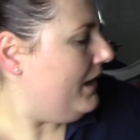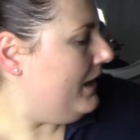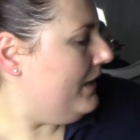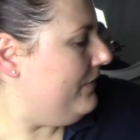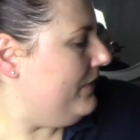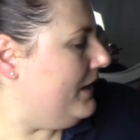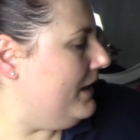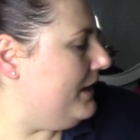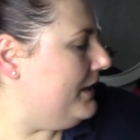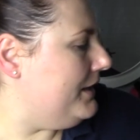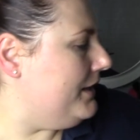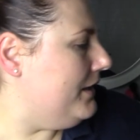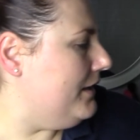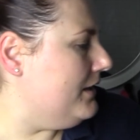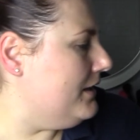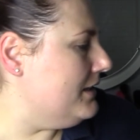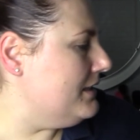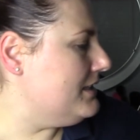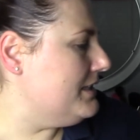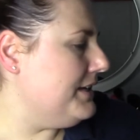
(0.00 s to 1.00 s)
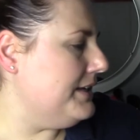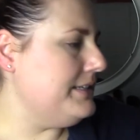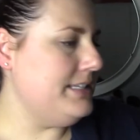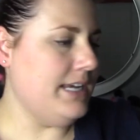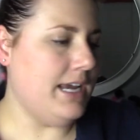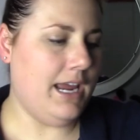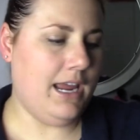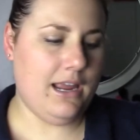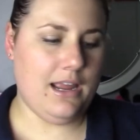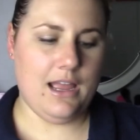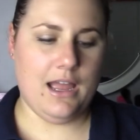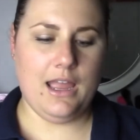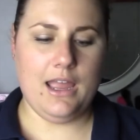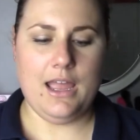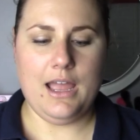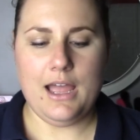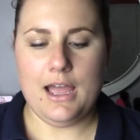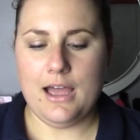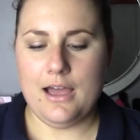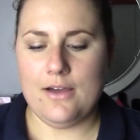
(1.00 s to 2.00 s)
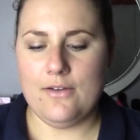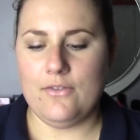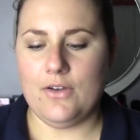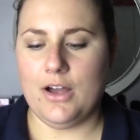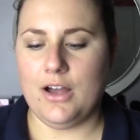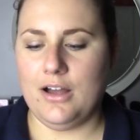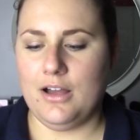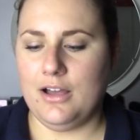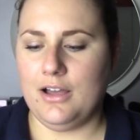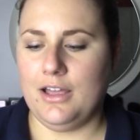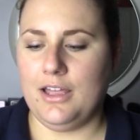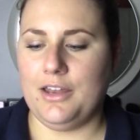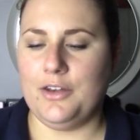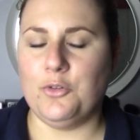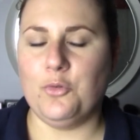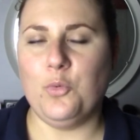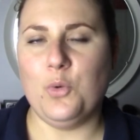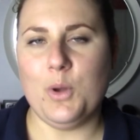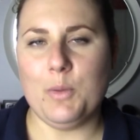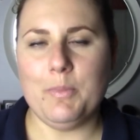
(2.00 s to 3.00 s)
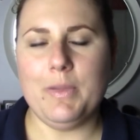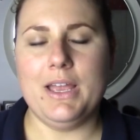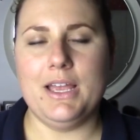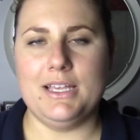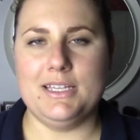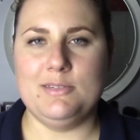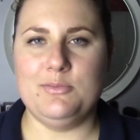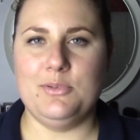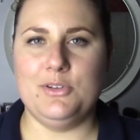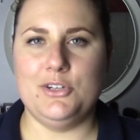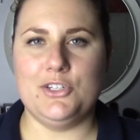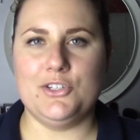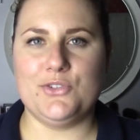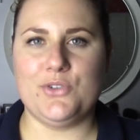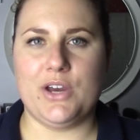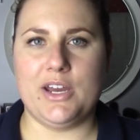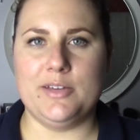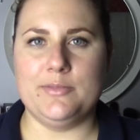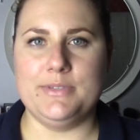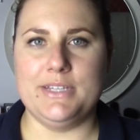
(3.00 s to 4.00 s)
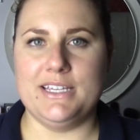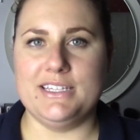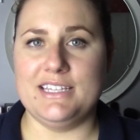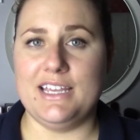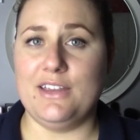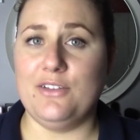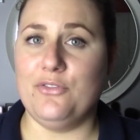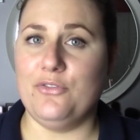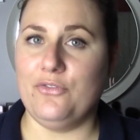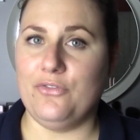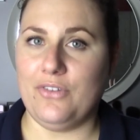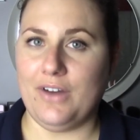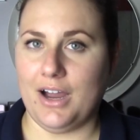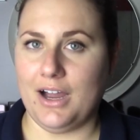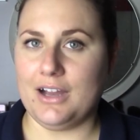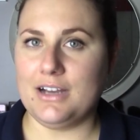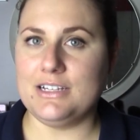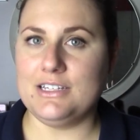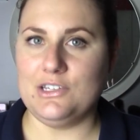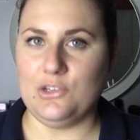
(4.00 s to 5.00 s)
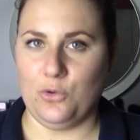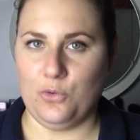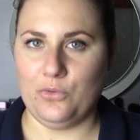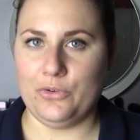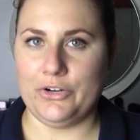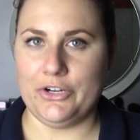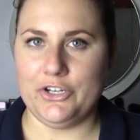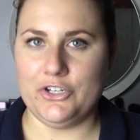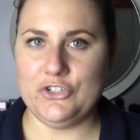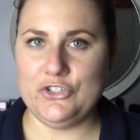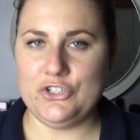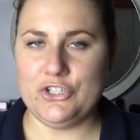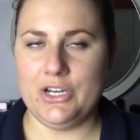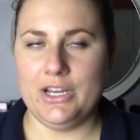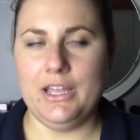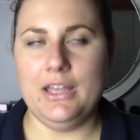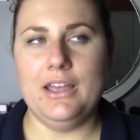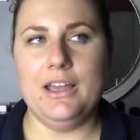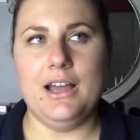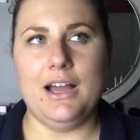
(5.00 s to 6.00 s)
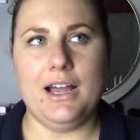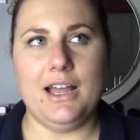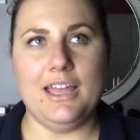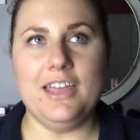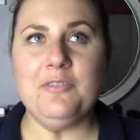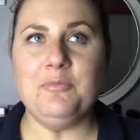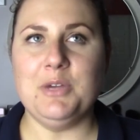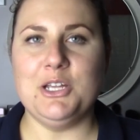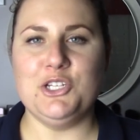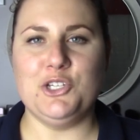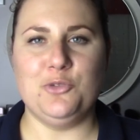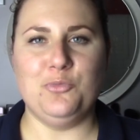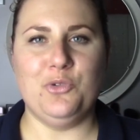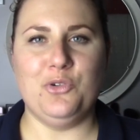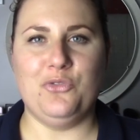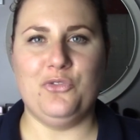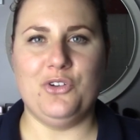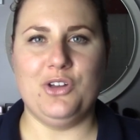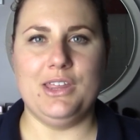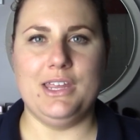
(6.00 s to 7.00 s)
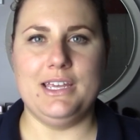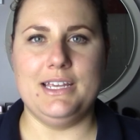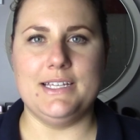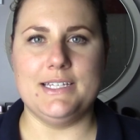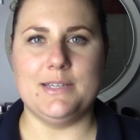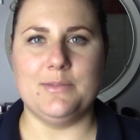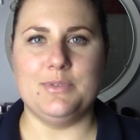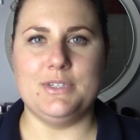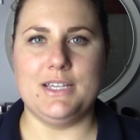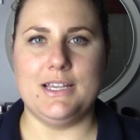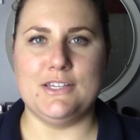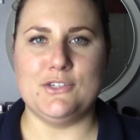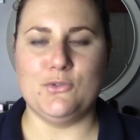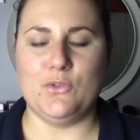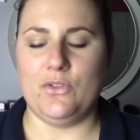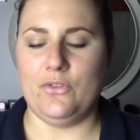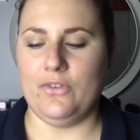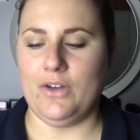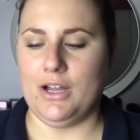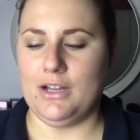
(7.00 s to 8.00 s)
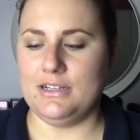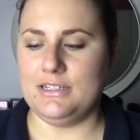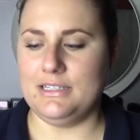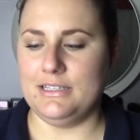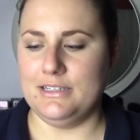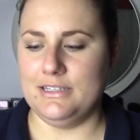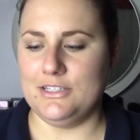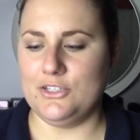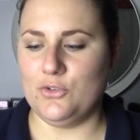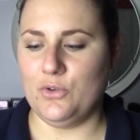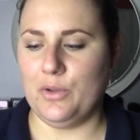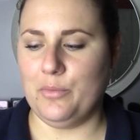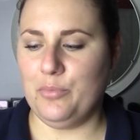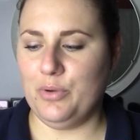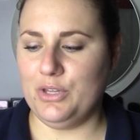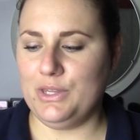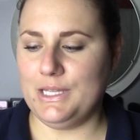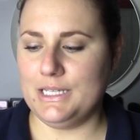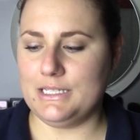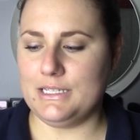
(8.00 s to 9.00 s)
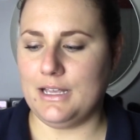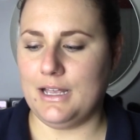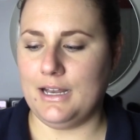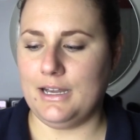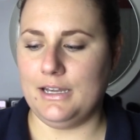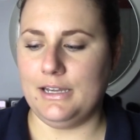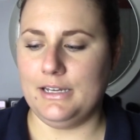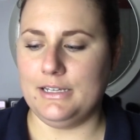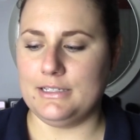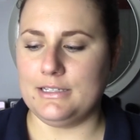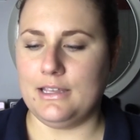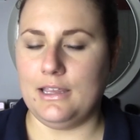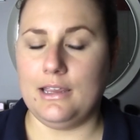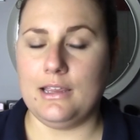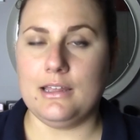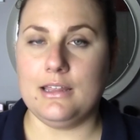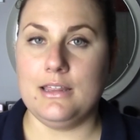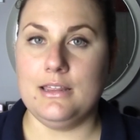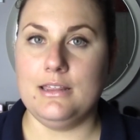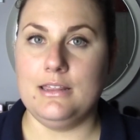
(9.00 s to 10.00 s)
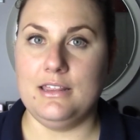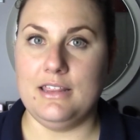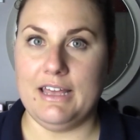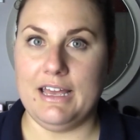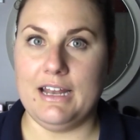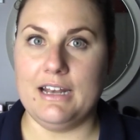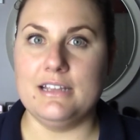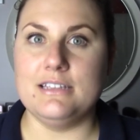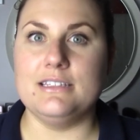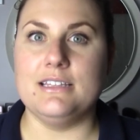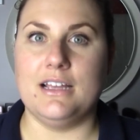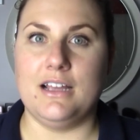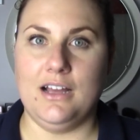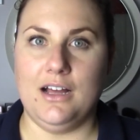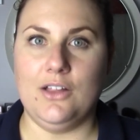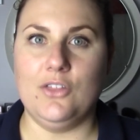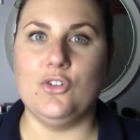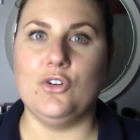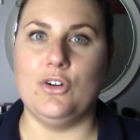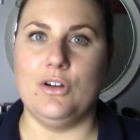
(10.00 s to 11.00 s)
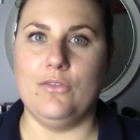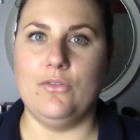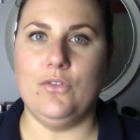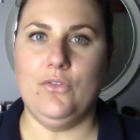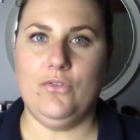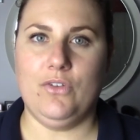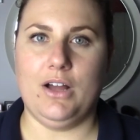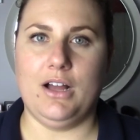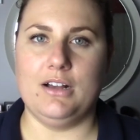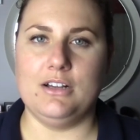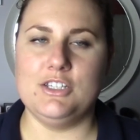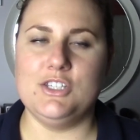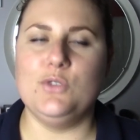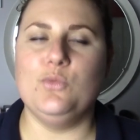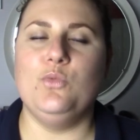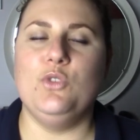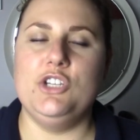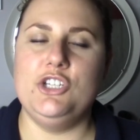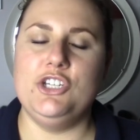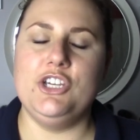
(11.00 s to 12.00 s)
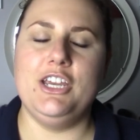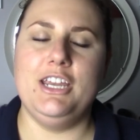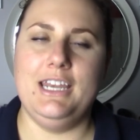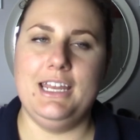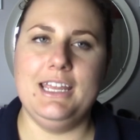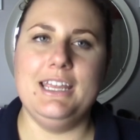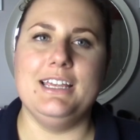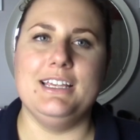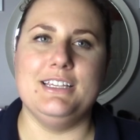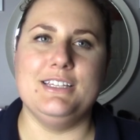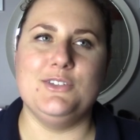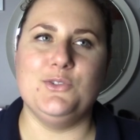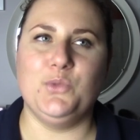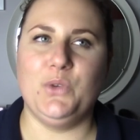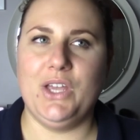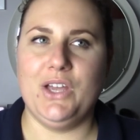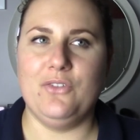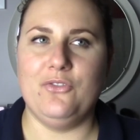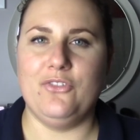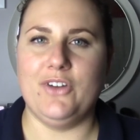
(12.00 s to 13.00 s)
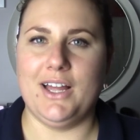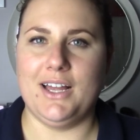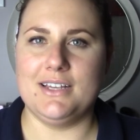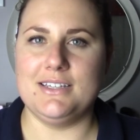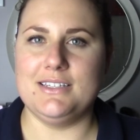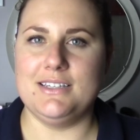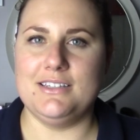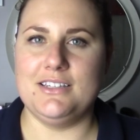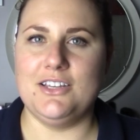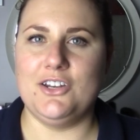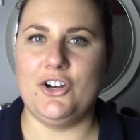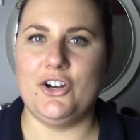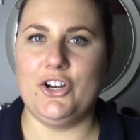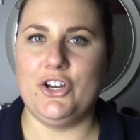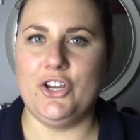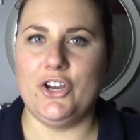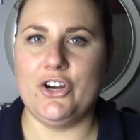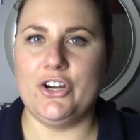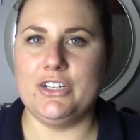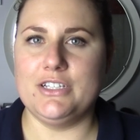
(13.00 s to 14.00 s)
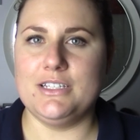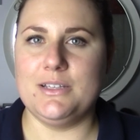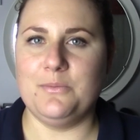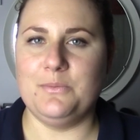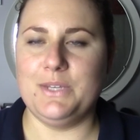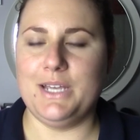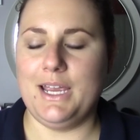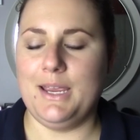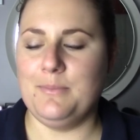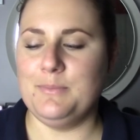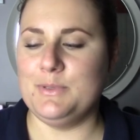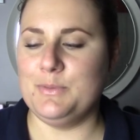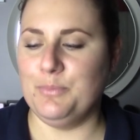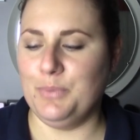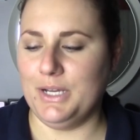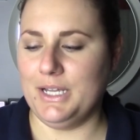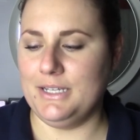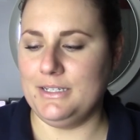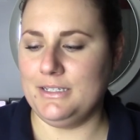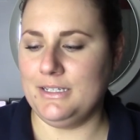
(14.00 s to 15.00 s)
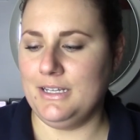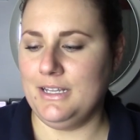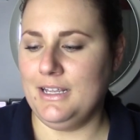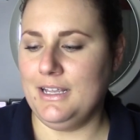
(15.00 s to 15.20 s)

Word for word: and then today I have on what my husband describes as a fox orange. I have mentioned before that he's obsessed with foxes, so I put this on and he's like, that is the color of a fox, which it is. We have foxes in our yard sometimes, but